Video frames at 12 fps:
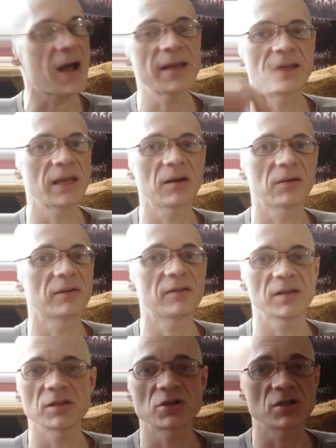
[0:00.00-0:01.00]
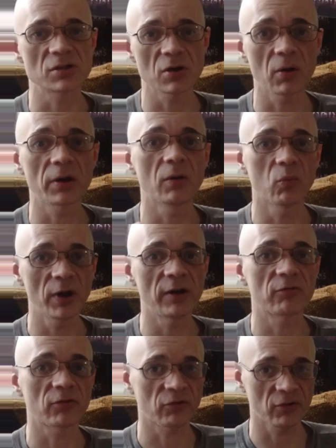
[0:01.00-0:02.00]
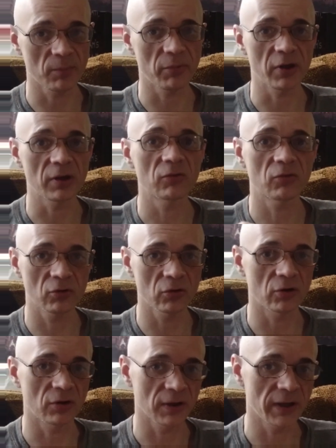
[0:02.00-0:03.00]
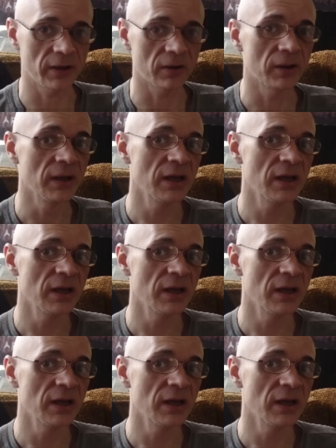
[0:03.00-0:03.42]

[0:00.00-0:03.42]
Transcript: I guarantee she's going to win for something sooner or later.